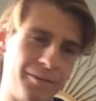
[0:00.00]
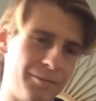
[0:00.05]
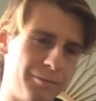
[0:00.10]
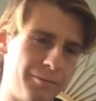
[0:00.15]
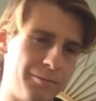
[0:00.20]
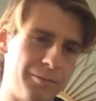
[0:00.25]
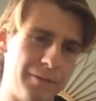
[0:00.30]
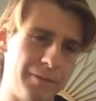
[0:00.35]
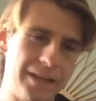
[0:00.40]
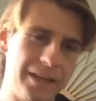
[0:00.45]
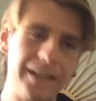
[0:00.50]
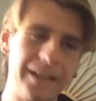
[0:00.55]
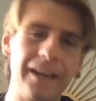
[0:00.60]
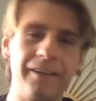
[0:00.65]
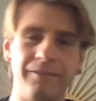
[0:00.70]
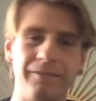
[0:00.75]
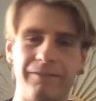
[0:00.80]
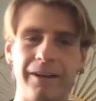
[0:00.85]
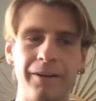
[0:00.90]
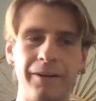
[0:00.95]
when I
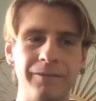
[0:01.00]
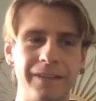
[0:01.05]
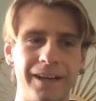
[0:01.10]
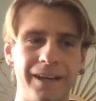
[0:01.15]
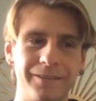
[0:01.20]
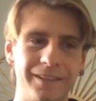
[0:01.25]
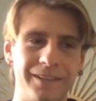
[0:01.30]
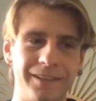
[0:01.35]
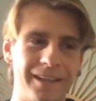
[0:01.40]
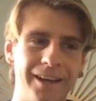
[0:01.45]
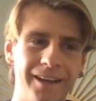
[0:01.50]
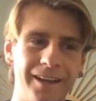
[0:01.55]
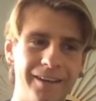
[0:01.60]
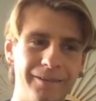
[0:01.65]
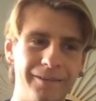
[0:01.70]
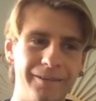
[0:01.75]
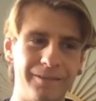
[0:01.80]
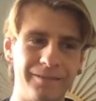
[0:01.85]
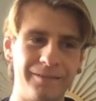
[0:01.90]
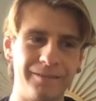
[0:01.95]
found out
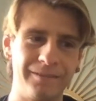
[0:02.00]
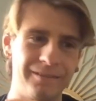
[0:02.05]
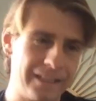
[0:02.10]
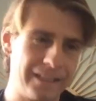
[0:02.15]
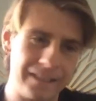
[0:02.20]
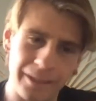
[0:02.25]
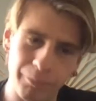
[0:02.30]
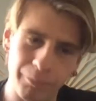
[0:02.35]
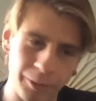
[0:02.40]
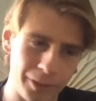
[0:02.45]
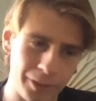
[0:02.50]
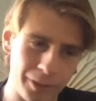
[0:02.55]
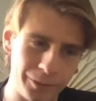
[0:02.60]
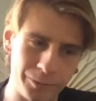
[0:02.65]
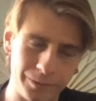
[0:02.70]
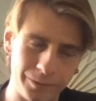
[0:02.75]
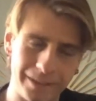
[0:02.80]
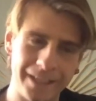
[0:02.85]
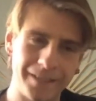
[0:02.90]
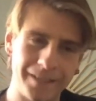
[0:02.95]
that they wanted to
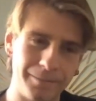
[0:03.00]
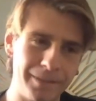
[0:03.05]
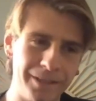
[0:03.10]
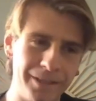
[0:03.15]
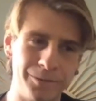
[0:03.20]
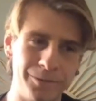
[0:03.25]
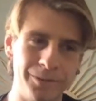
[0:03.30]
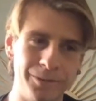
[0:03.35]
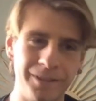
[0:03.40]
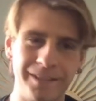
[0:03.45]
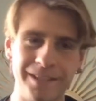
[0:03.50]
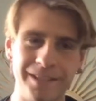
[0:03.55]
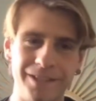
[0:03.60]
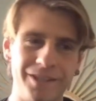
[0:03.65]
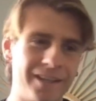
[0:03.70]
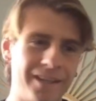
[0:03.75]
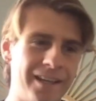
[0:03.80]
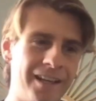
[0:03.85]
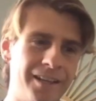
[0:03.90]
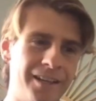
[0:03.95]
take me into the Kichi
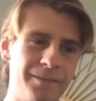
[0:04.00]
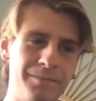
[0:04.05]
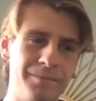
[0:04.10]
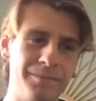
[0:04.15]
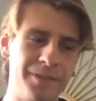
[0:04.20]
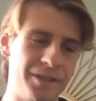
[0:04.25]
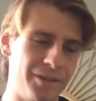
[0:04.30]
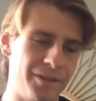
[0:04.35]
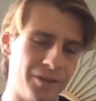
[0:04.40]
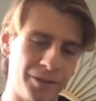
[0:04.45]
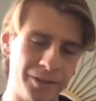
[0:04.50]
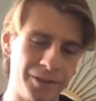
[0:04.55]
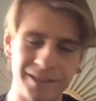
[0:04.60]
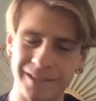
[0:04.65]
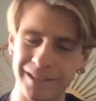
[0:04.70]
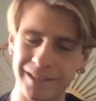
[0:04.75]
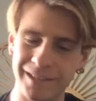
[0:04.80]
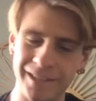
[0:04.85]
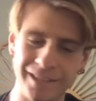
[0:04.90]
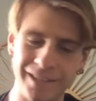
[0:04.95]
Academy,
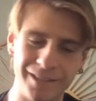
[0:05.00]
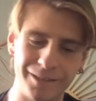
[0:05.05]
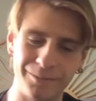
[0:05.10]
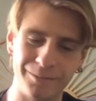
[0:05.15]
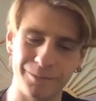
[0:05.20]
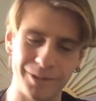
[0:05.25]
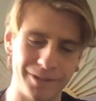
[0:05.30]
honestly, it was